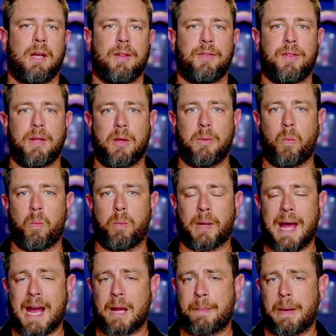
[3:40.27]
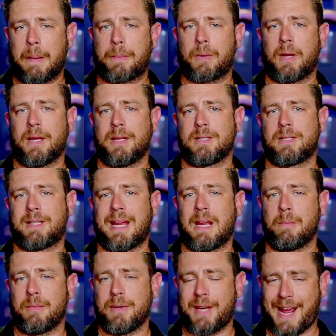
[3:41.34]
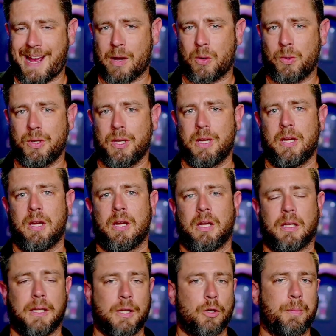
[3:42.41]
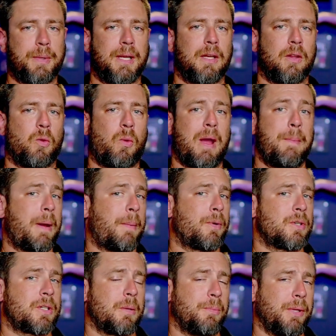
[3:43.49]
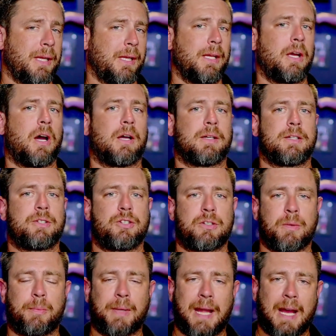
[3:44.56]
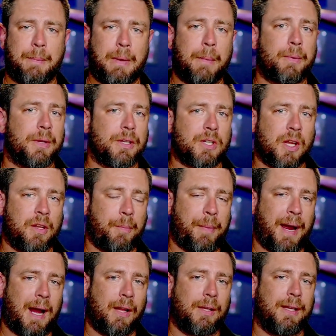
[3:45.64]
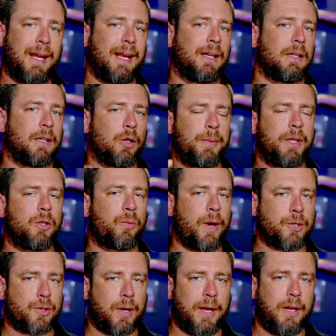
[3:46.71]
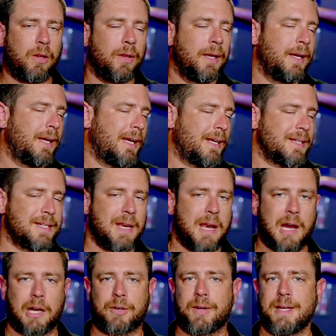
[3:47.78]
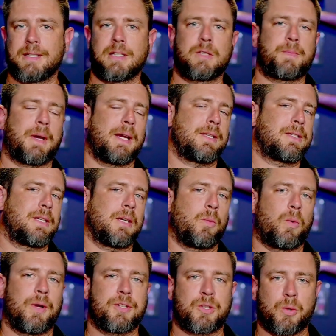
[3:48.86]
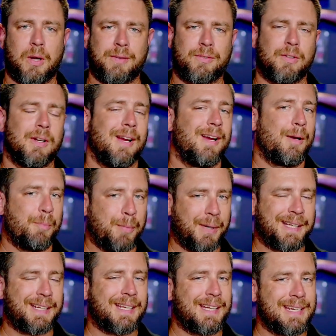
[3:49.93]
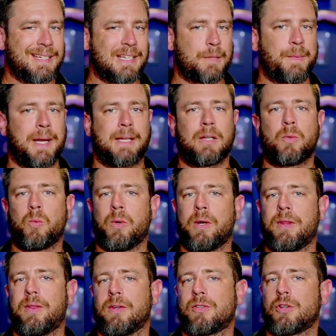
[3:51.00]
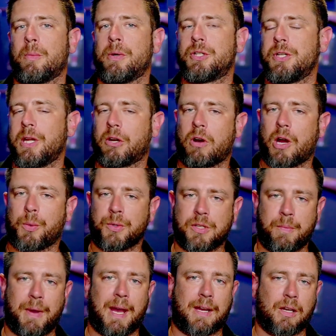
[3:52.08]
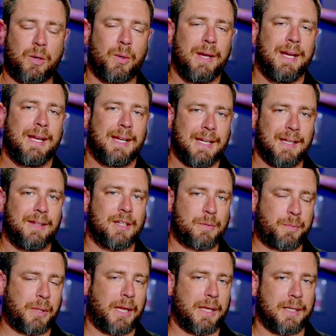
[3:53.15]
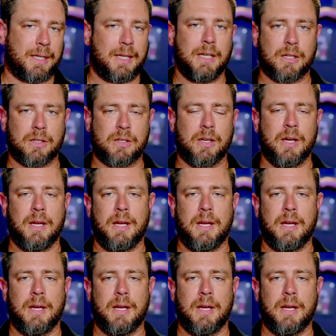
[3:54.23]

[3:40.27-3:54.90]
The black pepper has tamed down a little bit. The white pepper is completely gone. It's just a black pepper that's on the palate and a little bit in the retrohale. It is not crazy spicy whatsoever, but it is expected with so much Nicaraguan tobacco in this blend here.